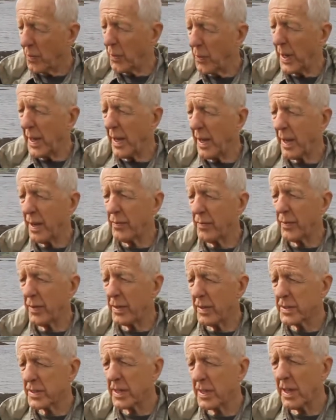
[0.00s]
we have
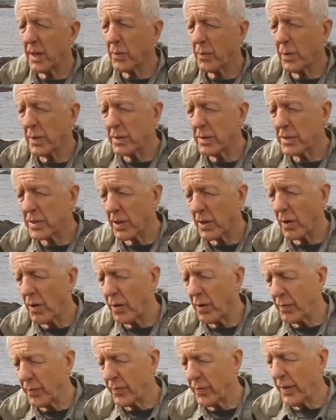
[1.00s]
a sequence
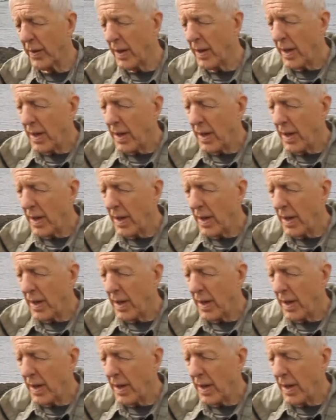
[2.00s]
of